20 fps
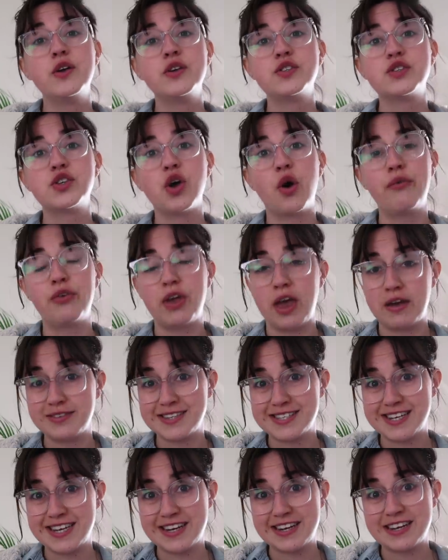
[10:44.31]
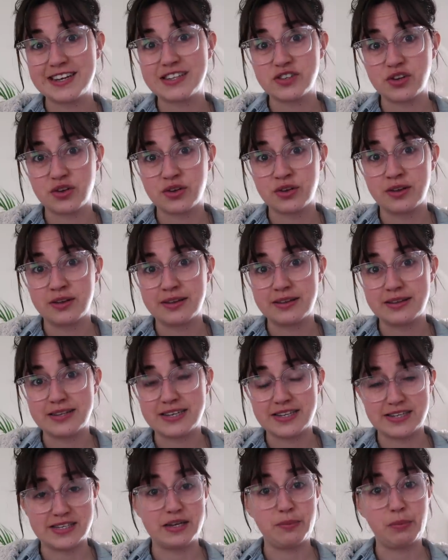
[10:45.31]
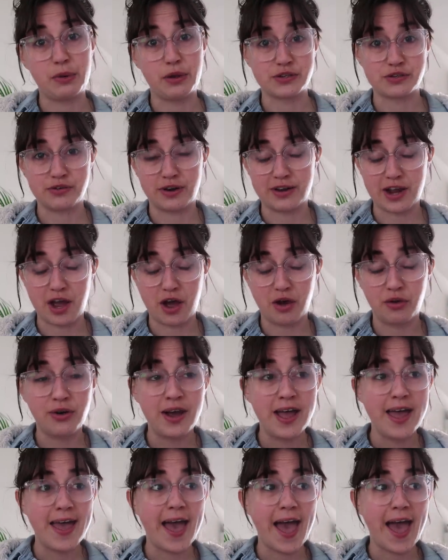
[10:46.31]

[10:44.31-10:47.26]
So if you haven't seen it, it's on Disney Plus right now,